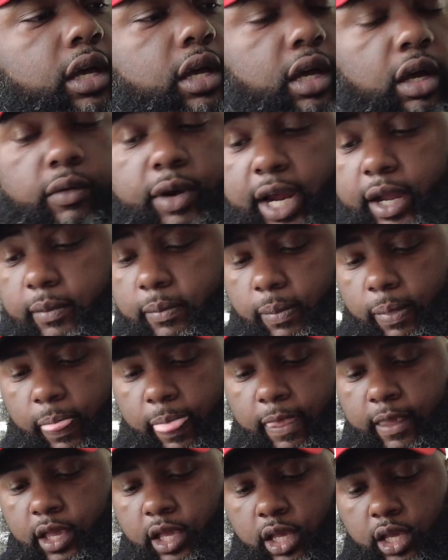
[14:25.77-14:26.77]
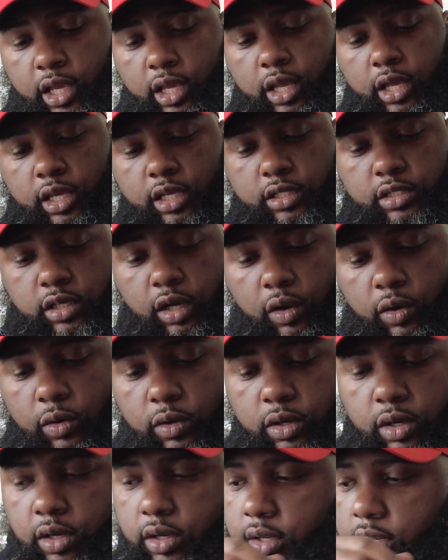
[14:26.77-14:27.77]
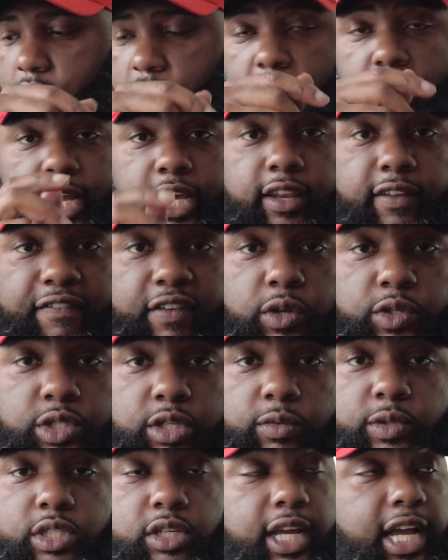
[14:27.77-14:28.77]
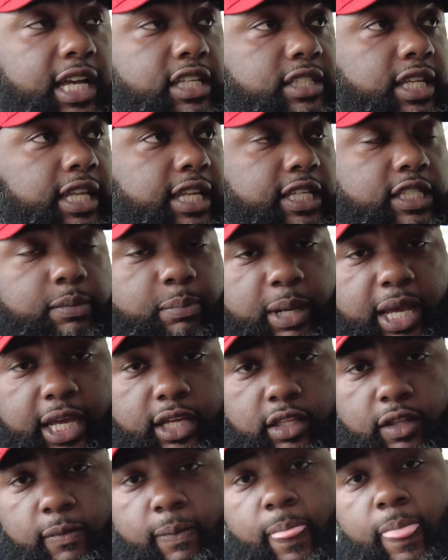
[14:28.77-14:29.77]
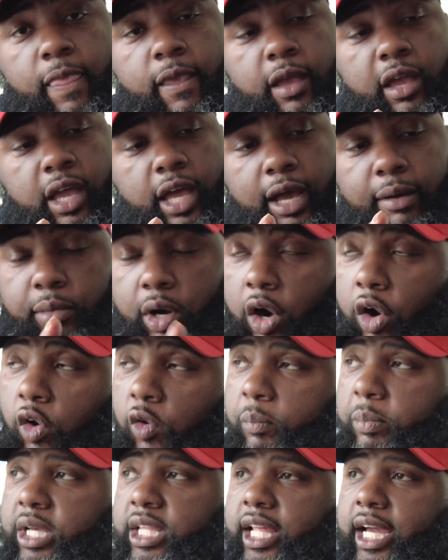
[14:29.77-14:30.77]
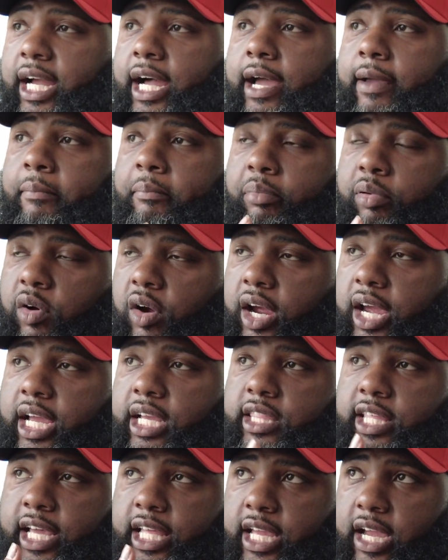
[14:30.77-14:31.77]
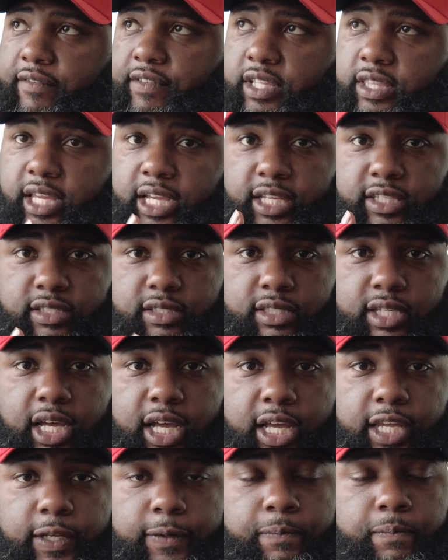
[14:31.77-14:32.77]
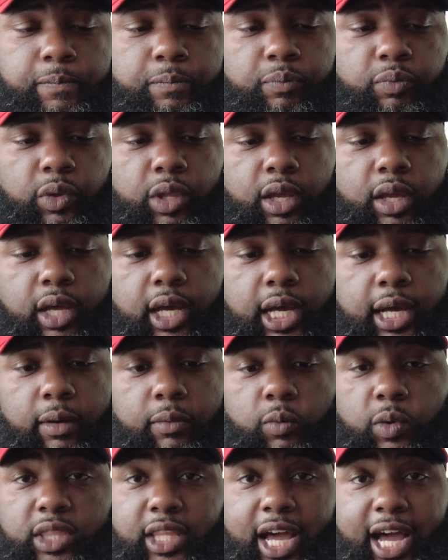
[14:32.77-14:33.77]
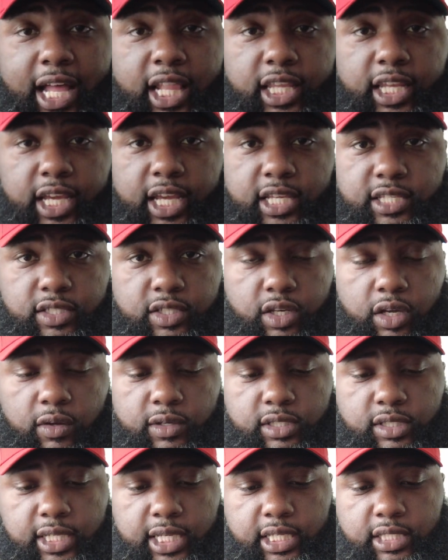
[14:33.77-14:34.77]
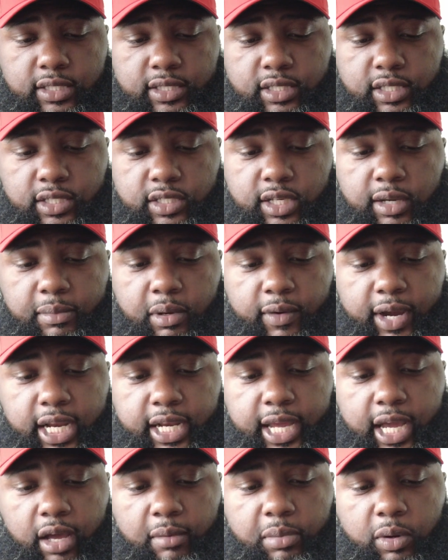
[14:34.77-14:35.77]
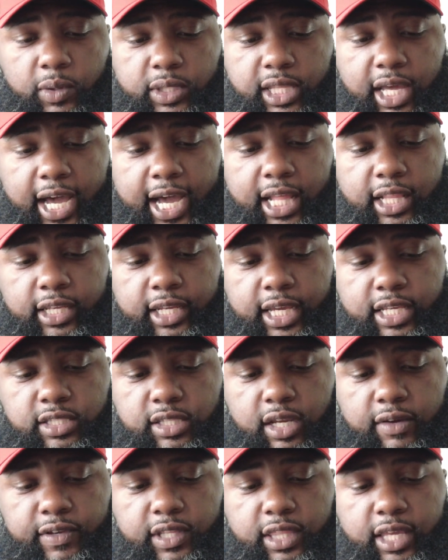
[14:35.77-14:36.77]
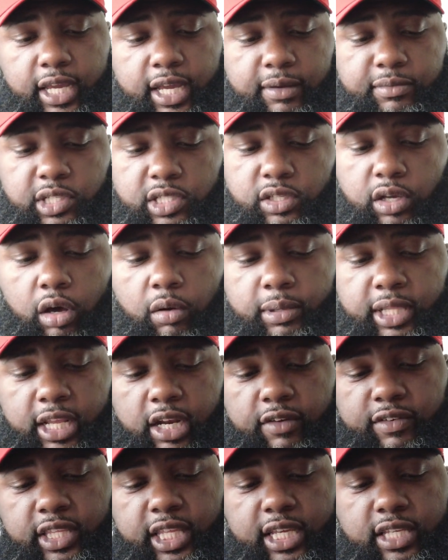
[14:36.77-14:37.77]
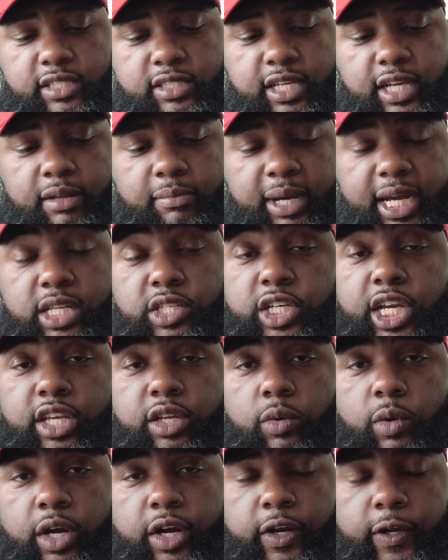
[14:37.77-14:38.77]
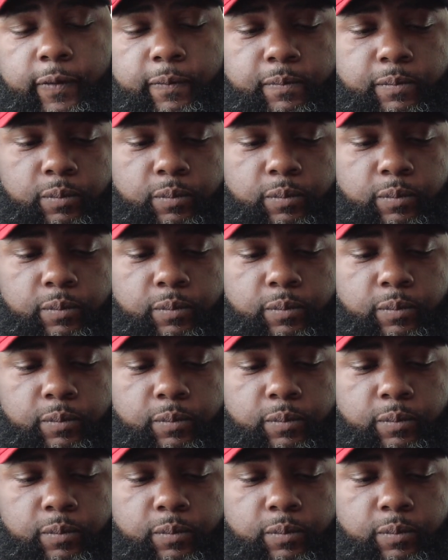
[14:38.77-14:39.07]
All right. So in the future, what you guys can expect, I'm hoping, like I'm praying that everything is done with the holidays. You know, it's December right now, but with the holidays and everything, I'm just hoping that everything is done by January.